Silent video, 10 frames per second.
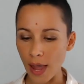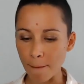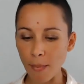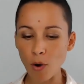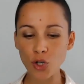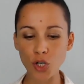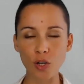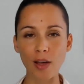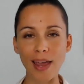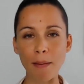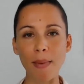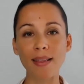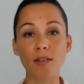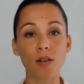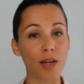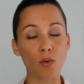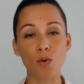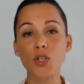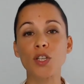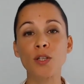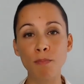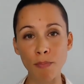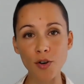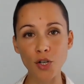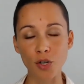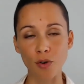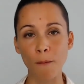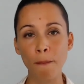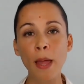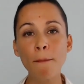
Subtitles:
emotional and mental and also spiritual